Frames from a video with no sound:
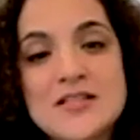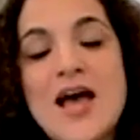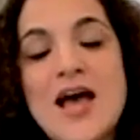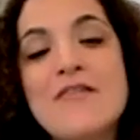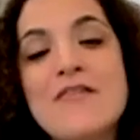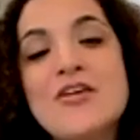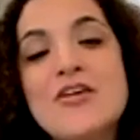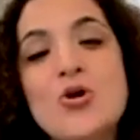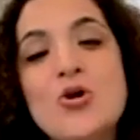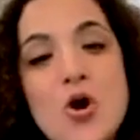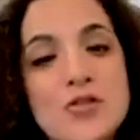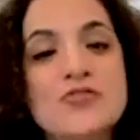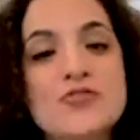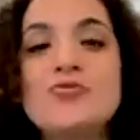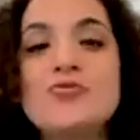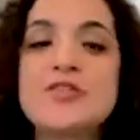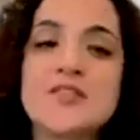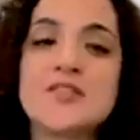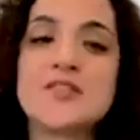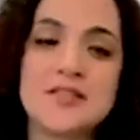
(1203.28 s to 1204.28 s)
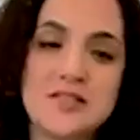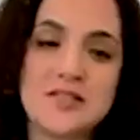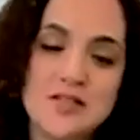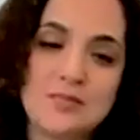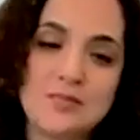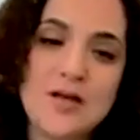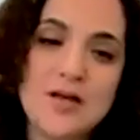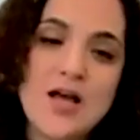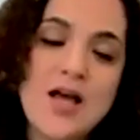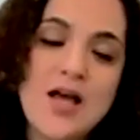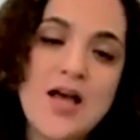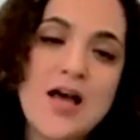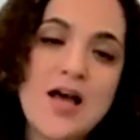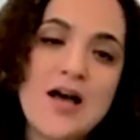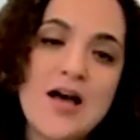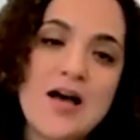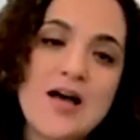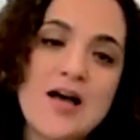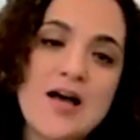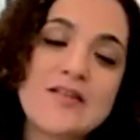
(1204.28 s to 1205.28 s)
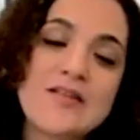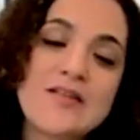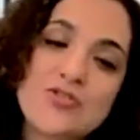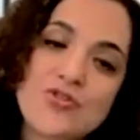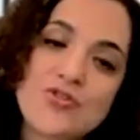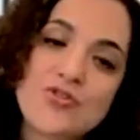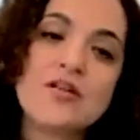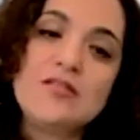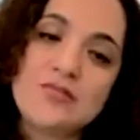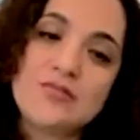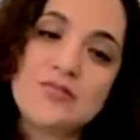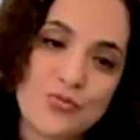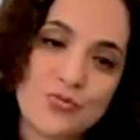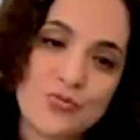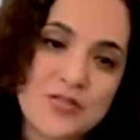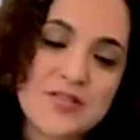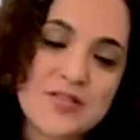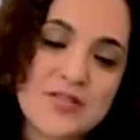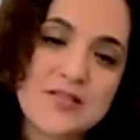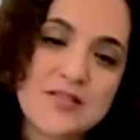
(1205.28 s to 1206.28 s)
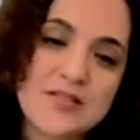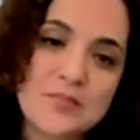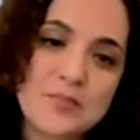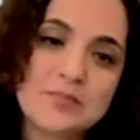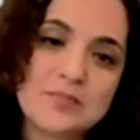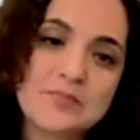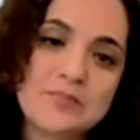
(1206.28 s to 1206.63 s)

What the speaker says: having gone through the system and struggled through the system.